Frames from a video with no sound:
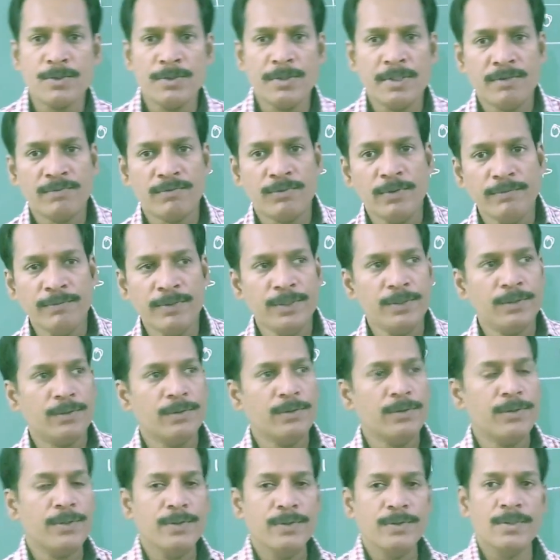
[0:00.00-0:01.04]
So therefore we
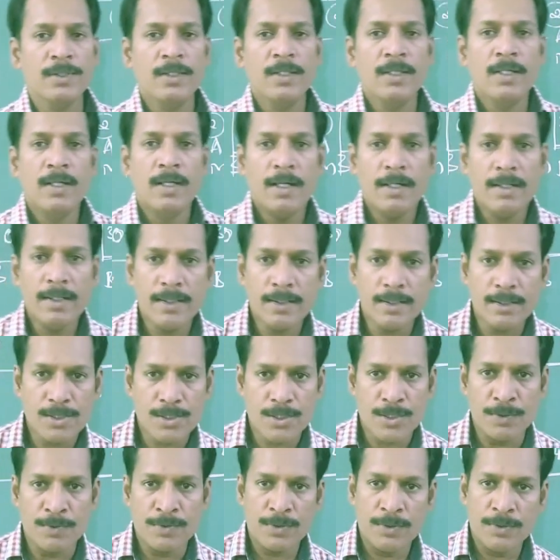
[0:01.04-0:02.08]
don't use
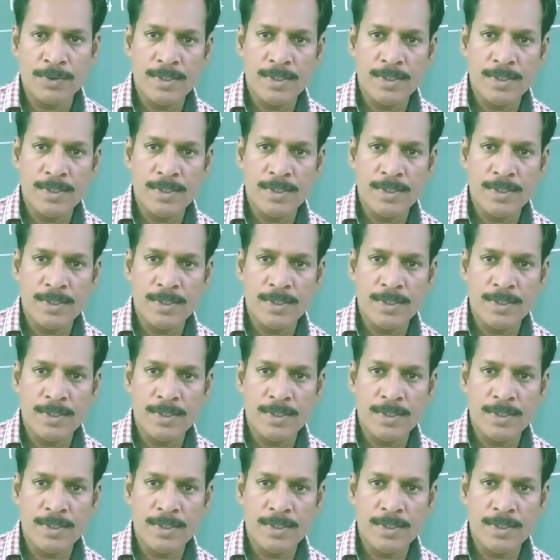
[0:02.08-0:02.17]
recursive.